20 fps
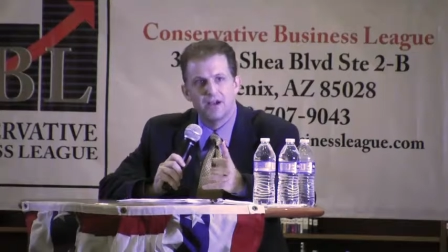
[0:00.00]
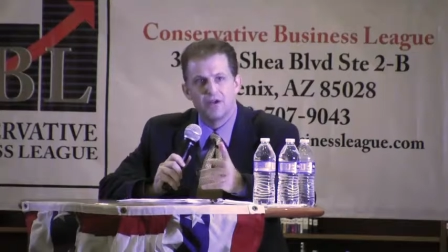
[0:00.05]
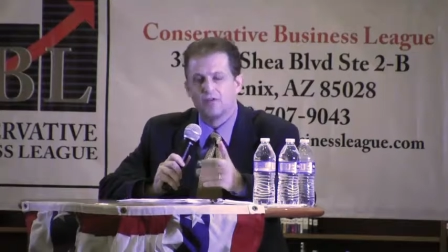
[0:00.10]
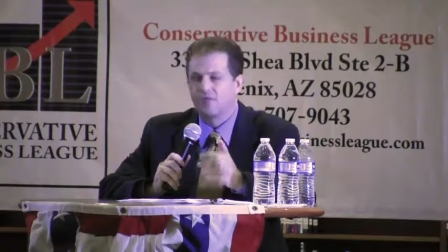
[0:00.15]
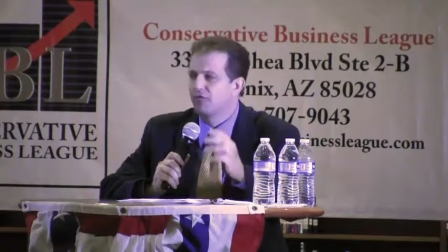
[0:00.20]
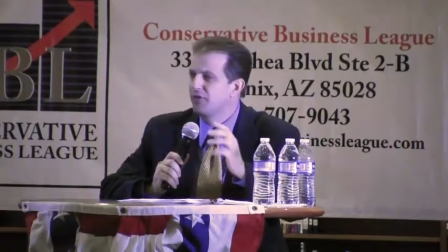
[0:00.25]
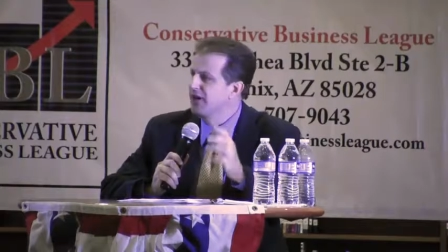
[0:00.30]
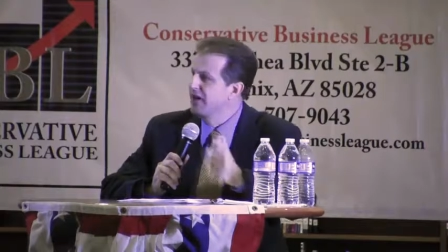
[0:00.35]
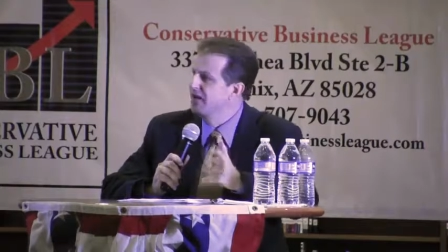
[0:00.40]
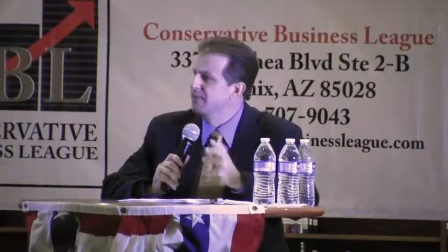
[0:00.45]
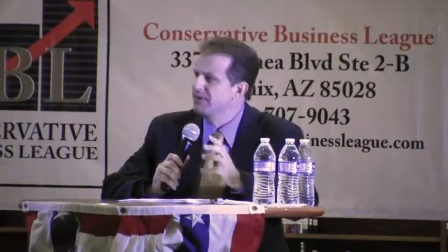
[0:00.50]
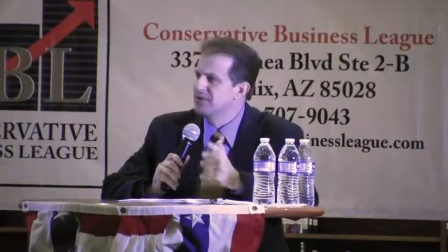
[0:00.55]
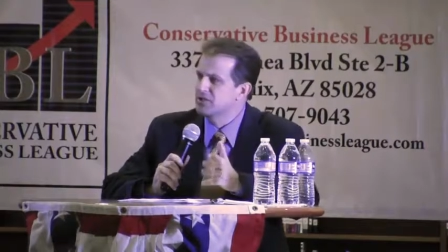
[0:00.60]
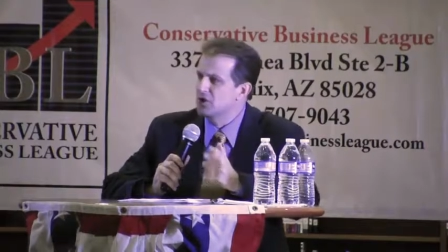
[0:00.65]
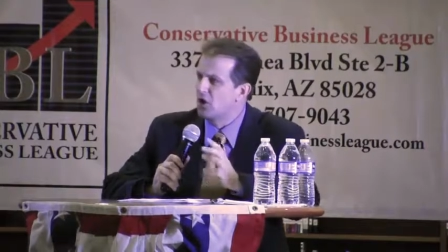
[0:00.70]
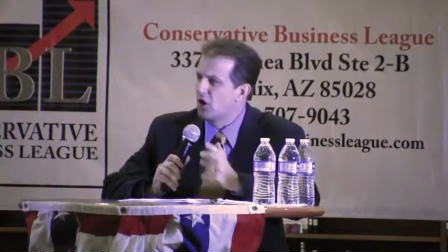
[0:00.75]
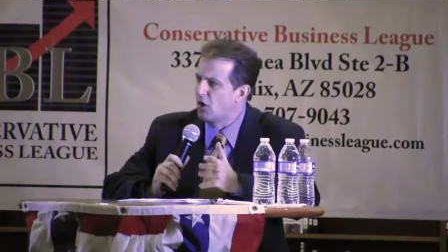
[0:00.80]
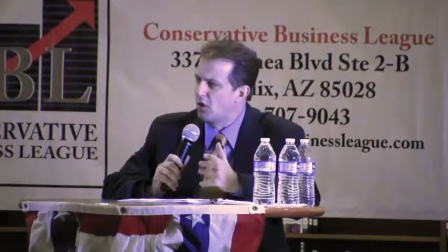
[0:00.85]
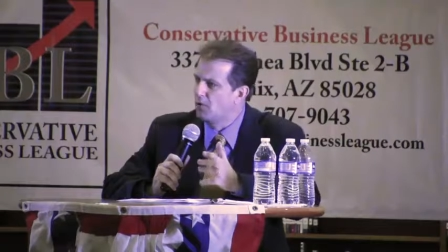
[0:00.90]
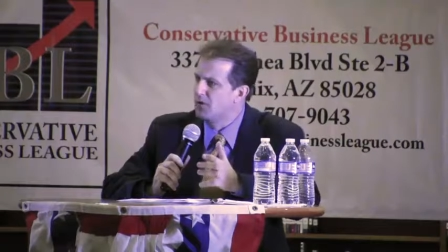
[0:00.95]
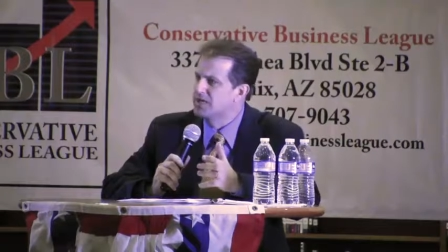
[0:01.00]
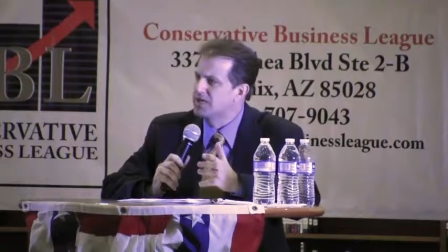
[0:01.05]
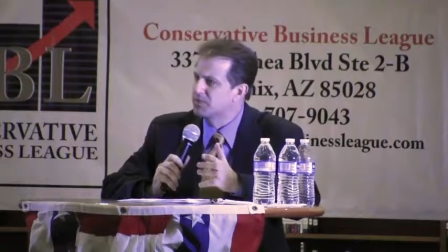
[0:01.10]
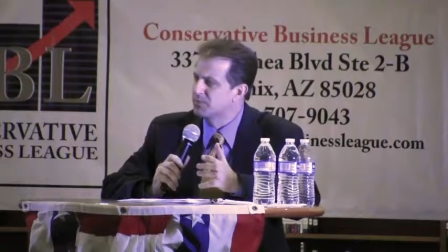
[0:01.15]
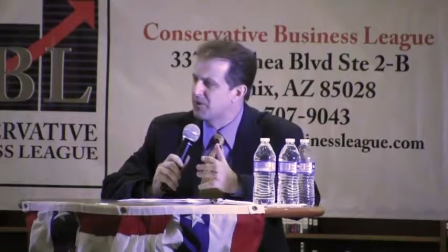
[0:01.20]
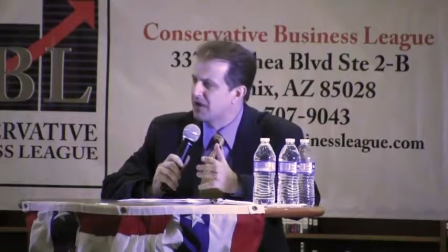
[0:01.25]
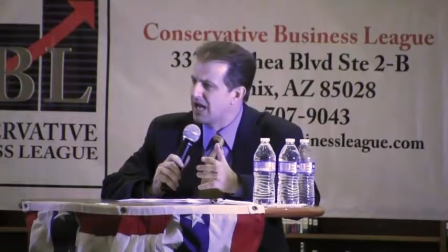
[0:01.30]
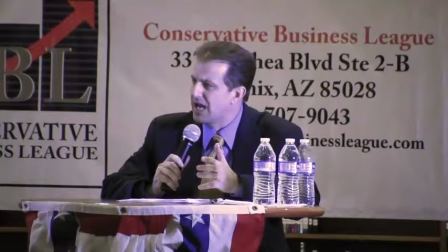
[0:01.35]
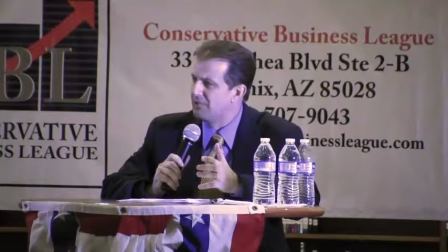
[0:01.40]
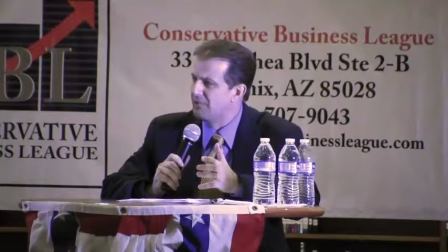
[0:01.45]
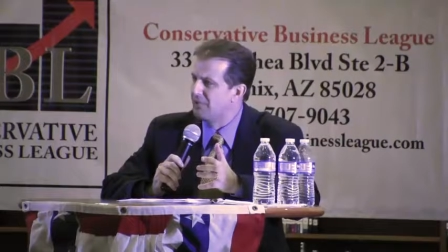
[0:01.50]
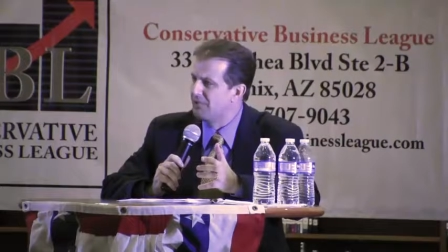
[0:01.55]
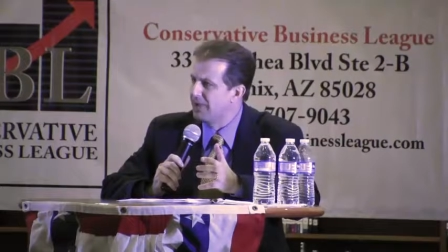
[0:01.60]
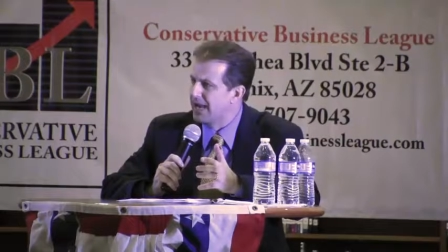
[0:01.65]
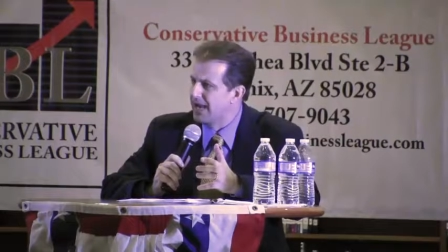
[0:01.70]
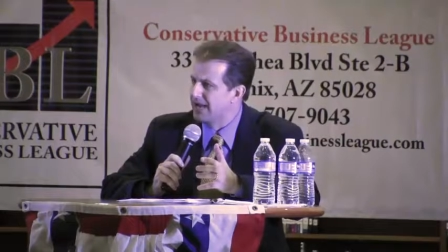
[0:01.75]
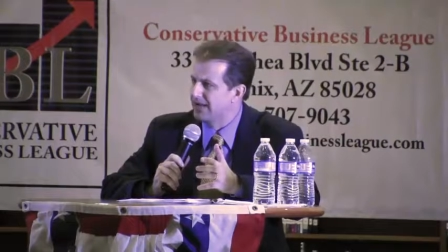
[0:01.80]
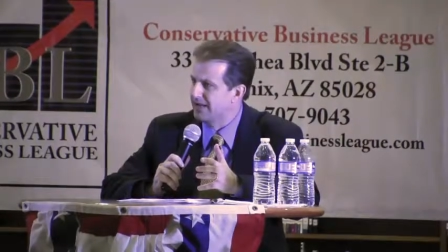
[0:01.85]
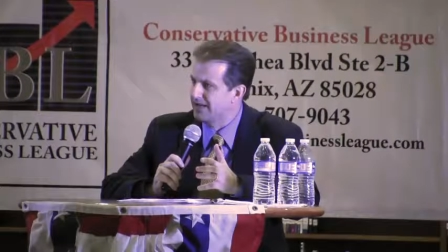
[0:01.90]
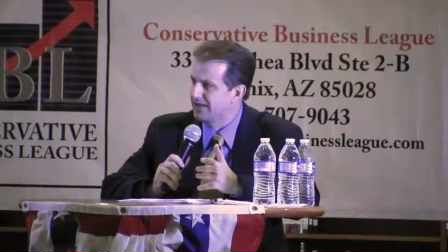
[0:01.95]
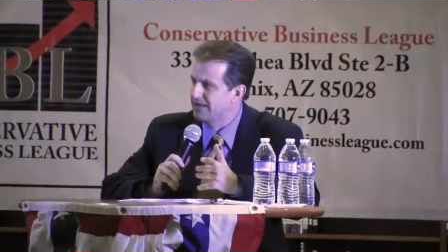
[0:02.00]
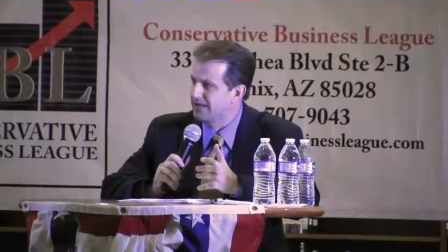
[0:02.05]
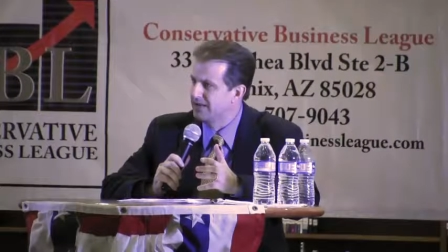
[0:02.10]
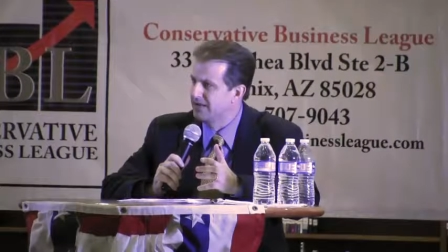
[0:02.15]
Freedom is always problematic